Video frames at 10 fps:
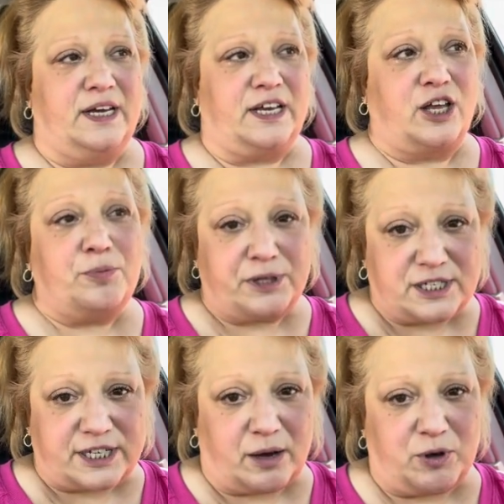Can you please
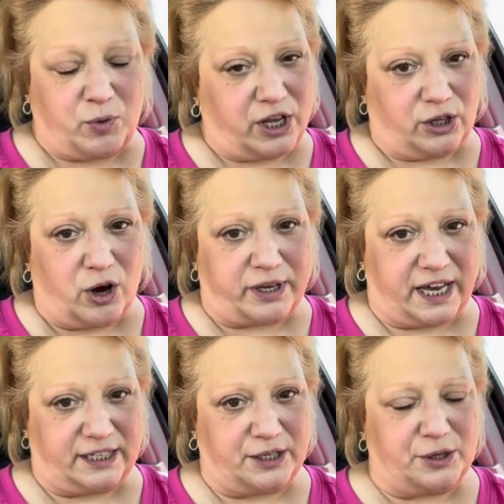tell me where you're
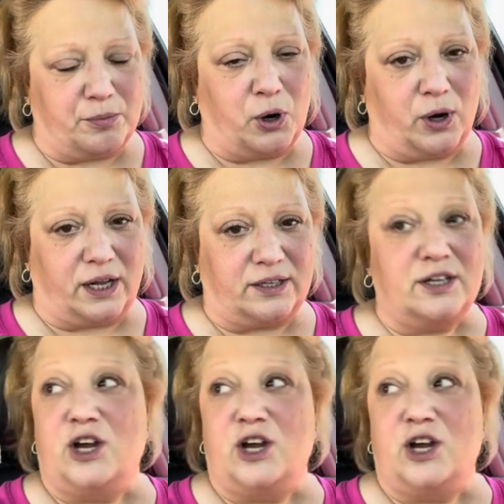located in the mall?